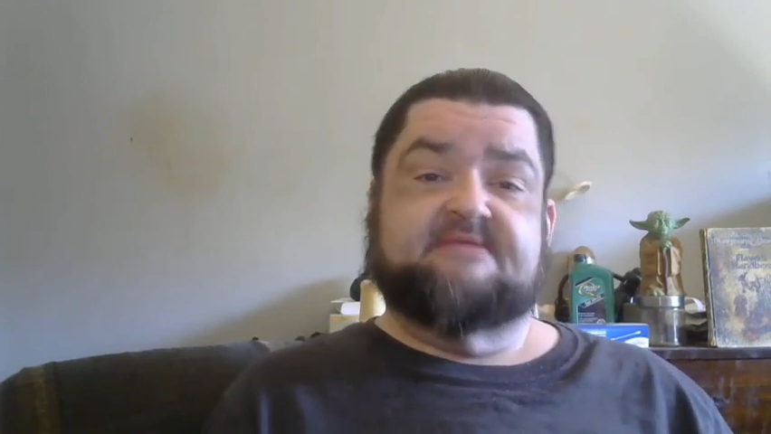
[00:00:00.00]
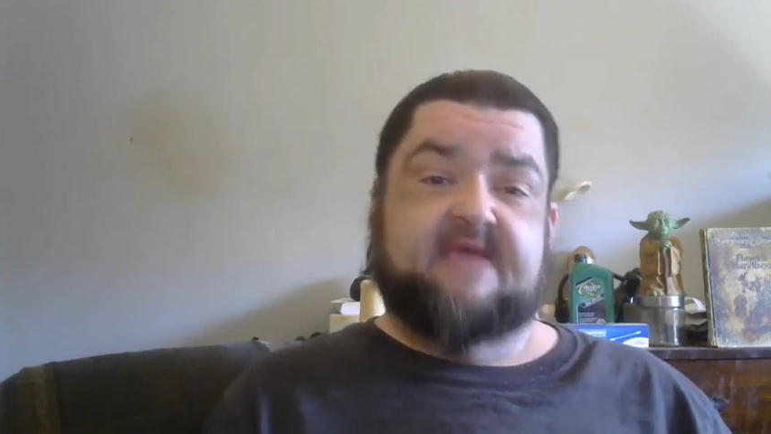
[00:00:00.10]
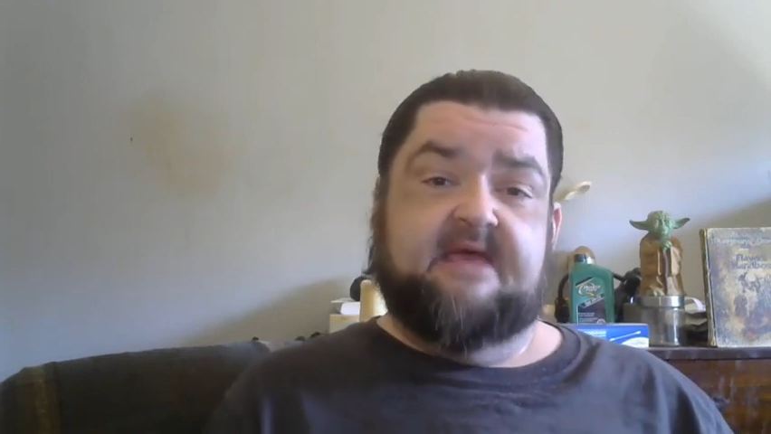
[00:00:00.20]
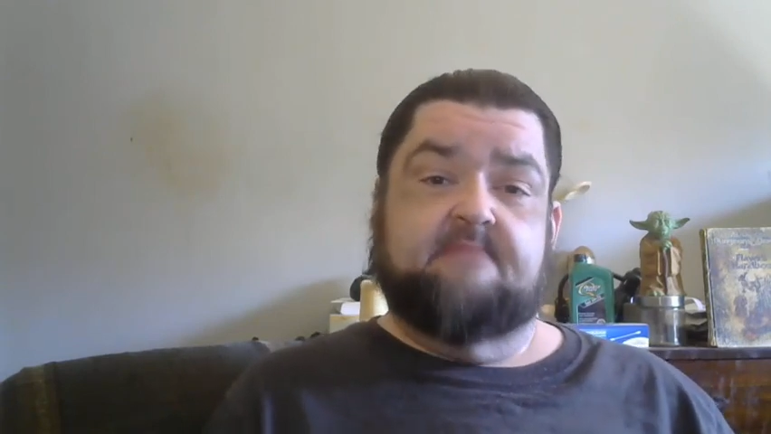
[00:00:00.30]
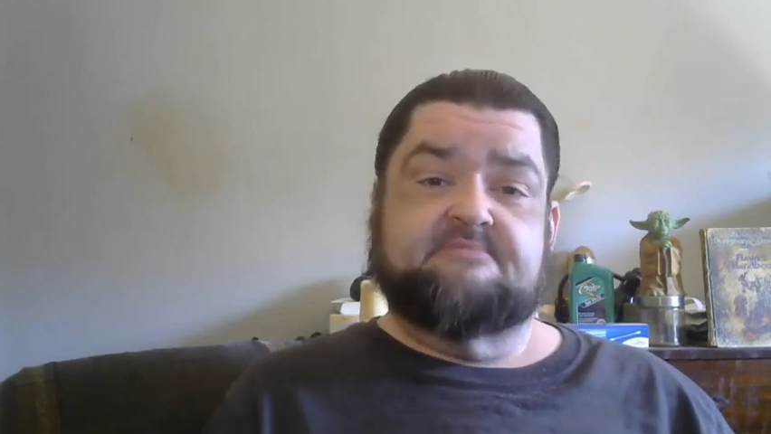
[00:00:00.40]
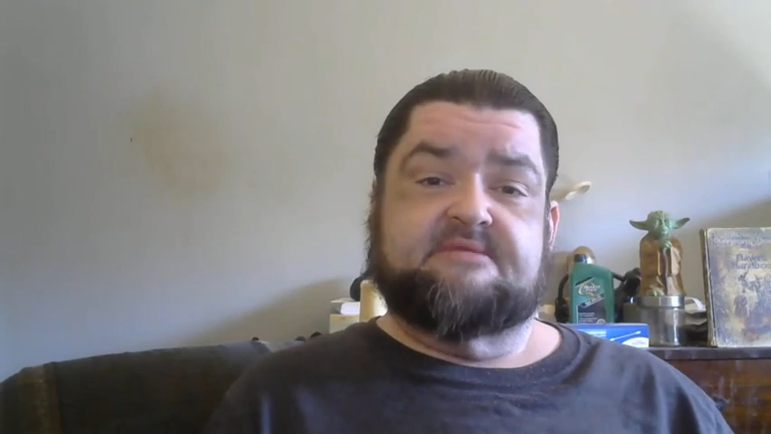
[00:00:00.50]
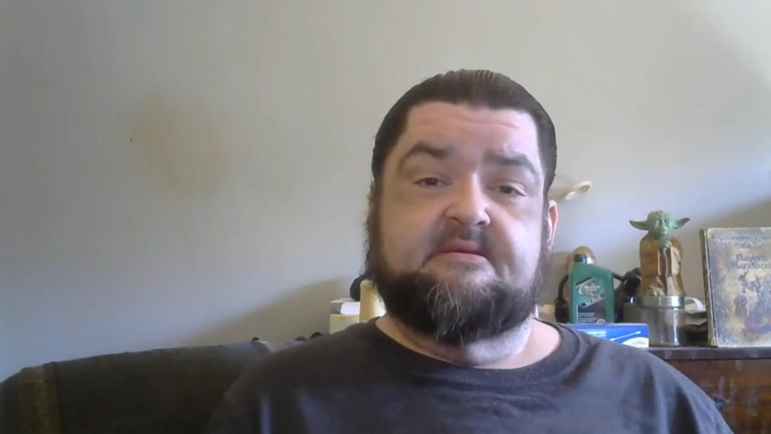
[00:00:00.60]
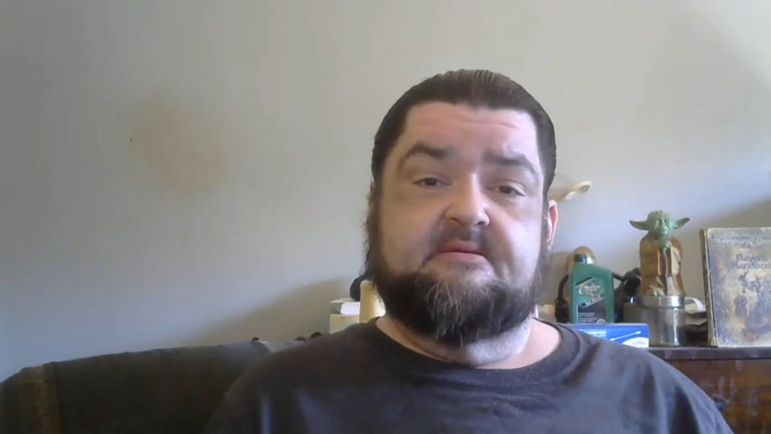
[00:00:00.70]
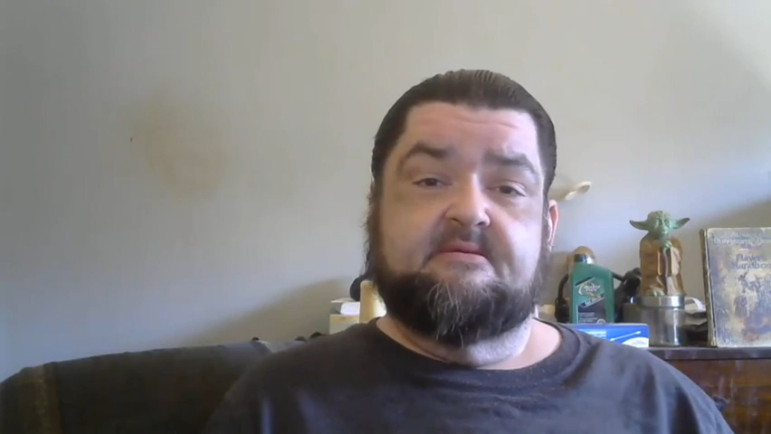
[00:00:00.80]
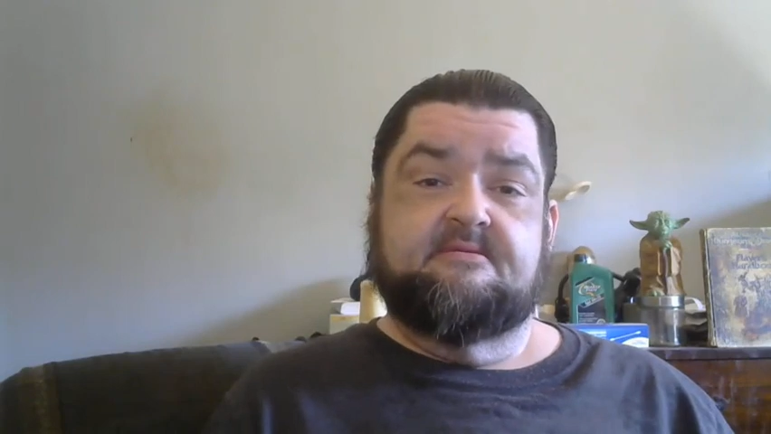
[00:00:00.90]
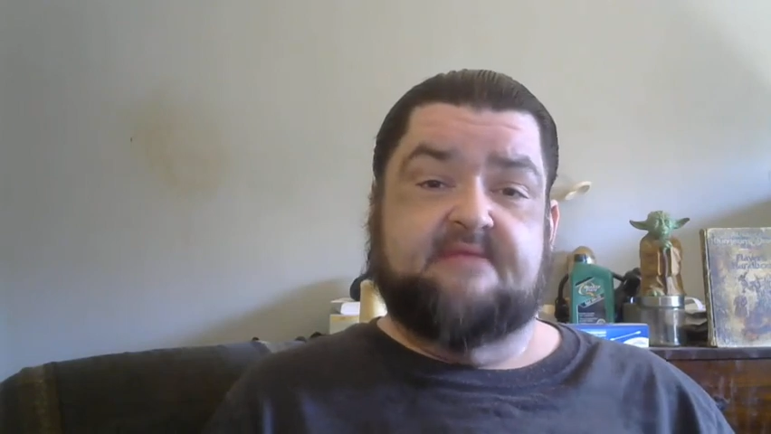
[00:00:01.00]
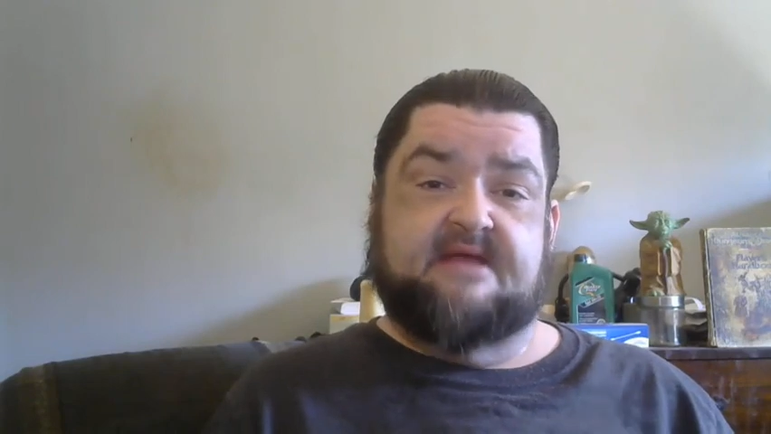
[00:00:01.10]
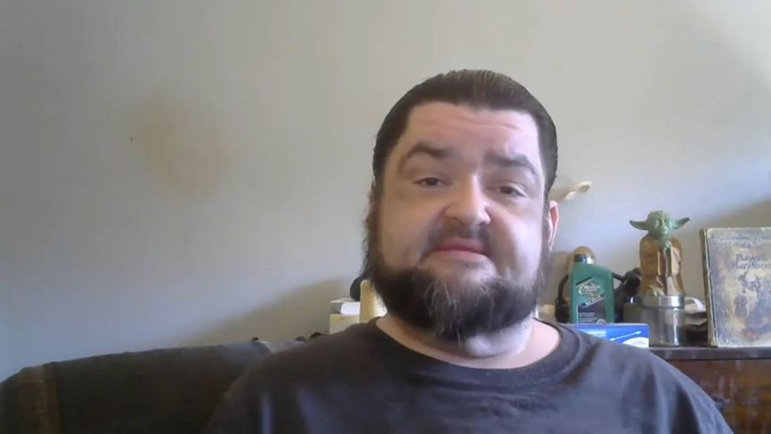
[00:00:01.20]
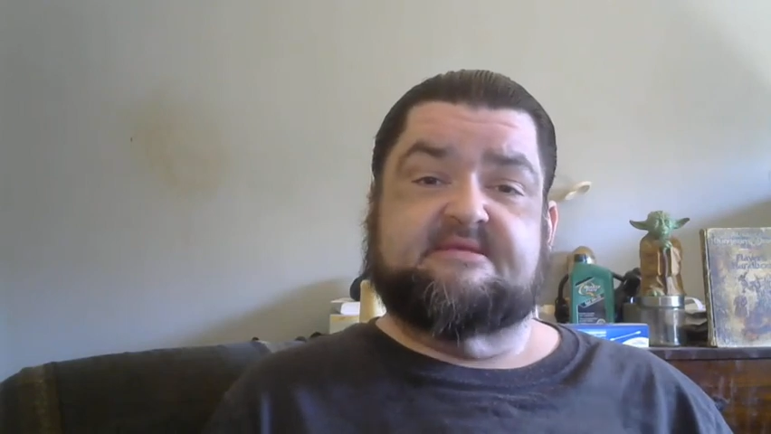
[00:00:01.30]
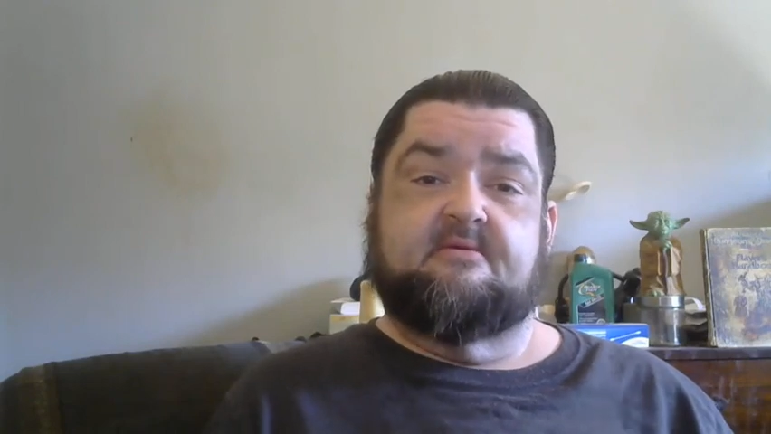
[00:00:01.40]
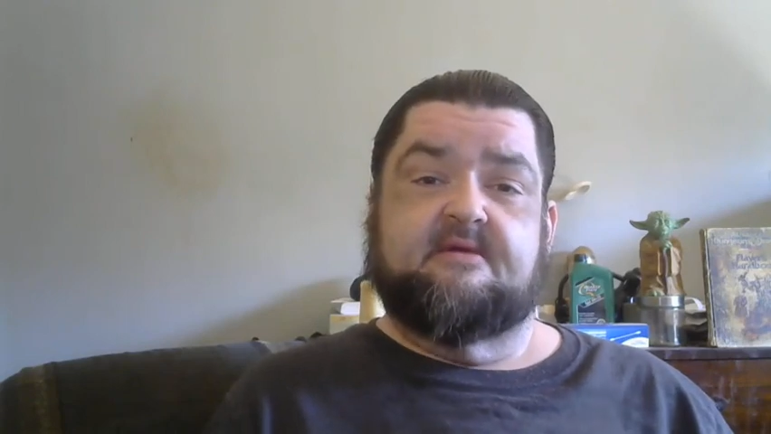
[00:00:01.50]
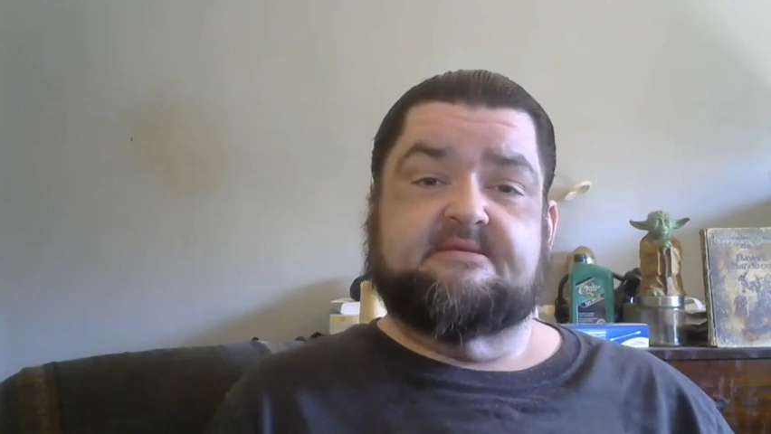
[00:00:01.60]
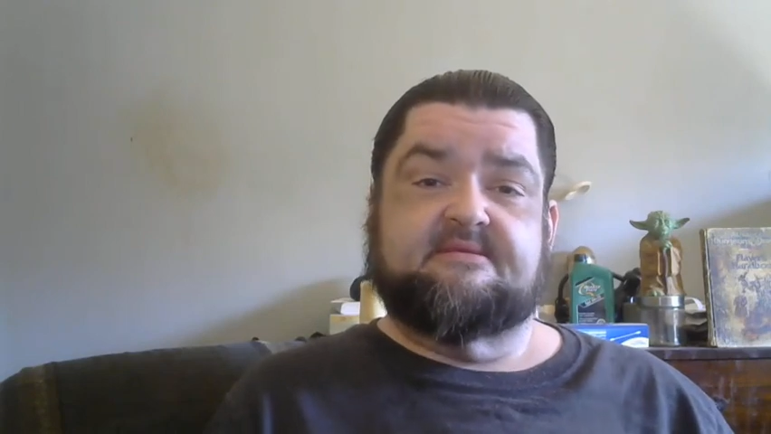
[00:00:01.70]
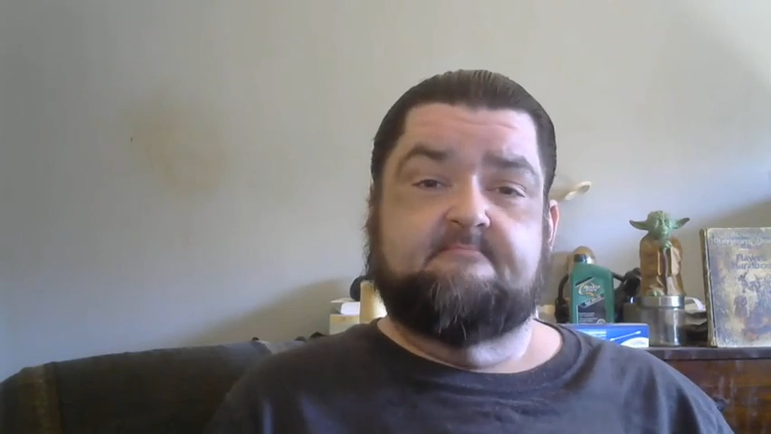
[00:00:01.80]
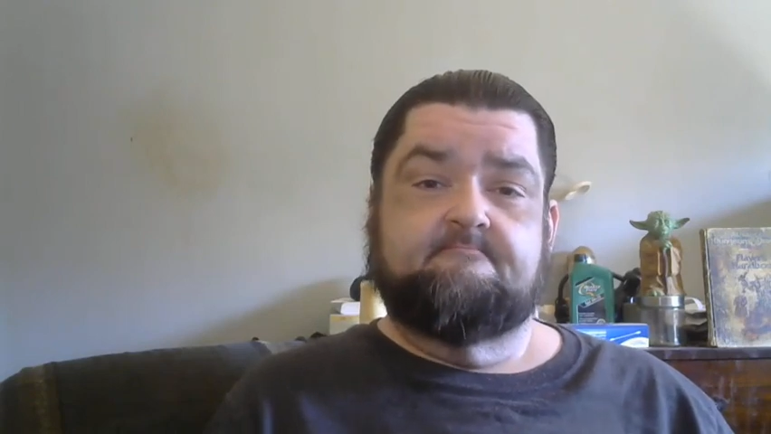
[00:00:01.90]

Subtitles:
games that serious.